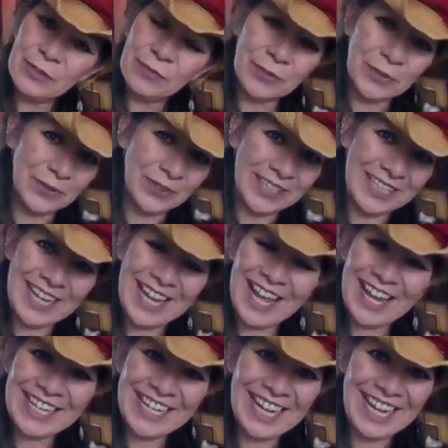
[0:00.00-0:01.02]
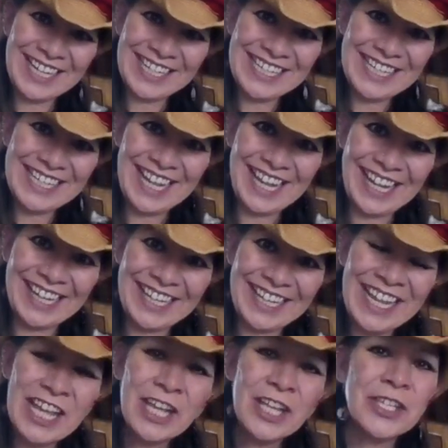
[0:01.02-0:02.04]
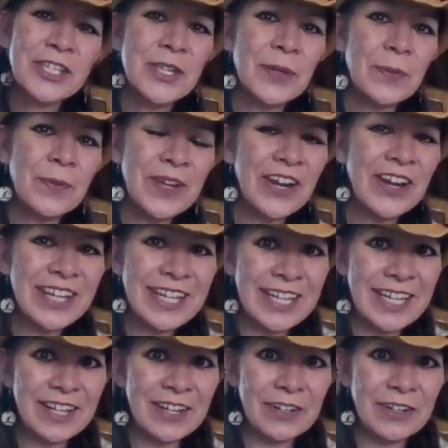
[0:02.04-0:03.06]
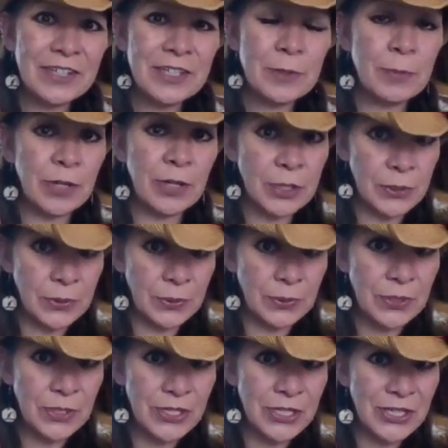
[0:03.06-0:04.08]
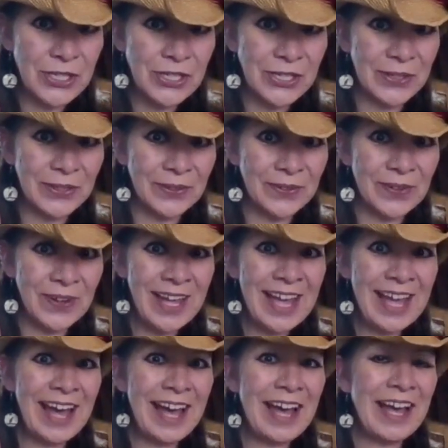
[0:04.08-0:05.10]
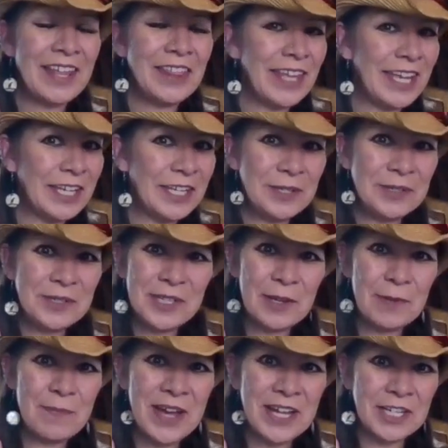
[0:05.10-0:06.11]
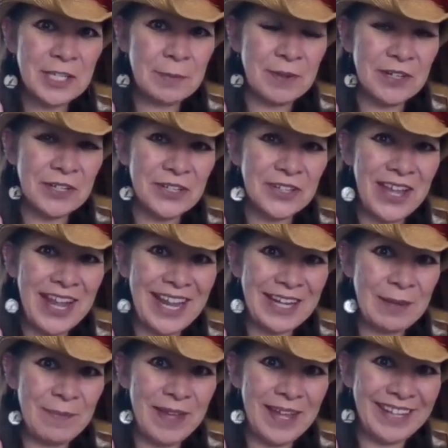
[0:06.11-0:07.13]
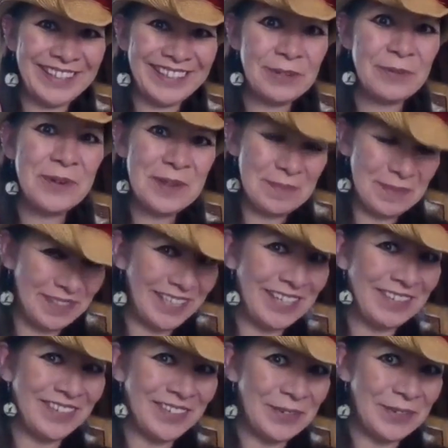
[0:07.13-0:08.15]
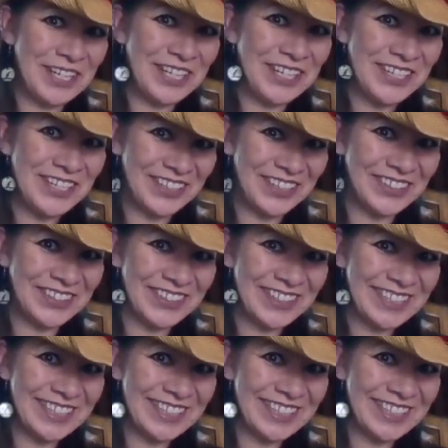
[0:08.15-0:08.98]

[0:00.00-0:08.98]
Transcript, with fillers: for only $9.99. So we are here to bring tools to you. Uh, thank you so much, Spiritual Handyman. We believe in what you do.